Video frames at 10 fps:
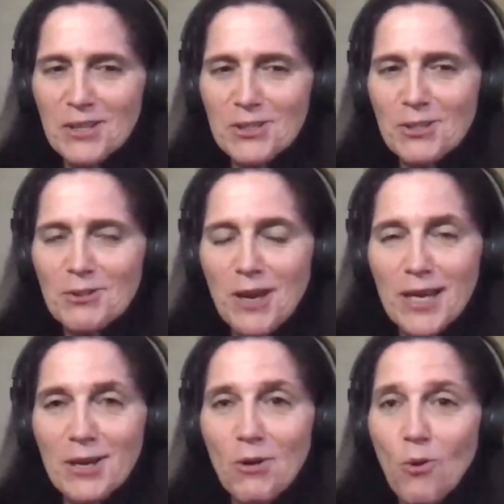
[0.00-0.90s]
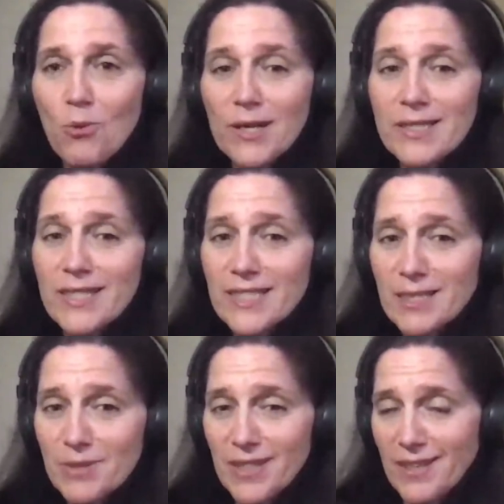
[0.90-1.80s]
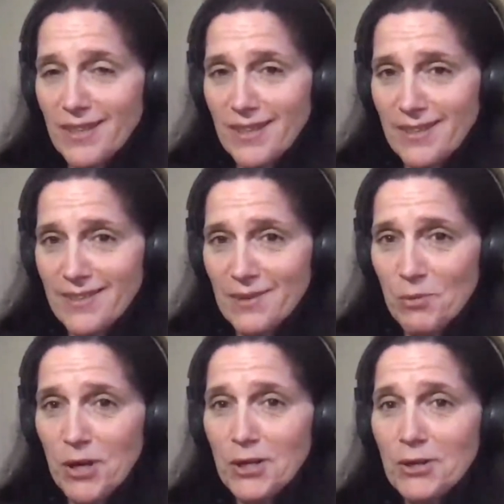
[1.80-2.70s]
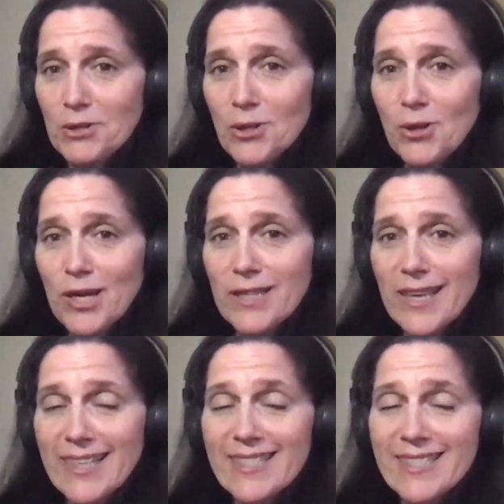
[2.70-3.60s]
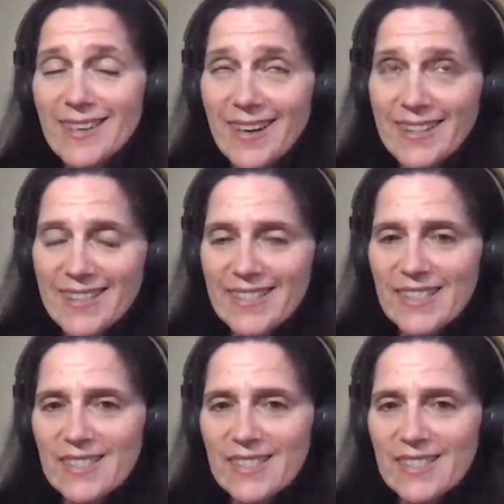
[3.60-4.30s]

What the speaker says: You need to incorporate systems thinking. We need to look at the entire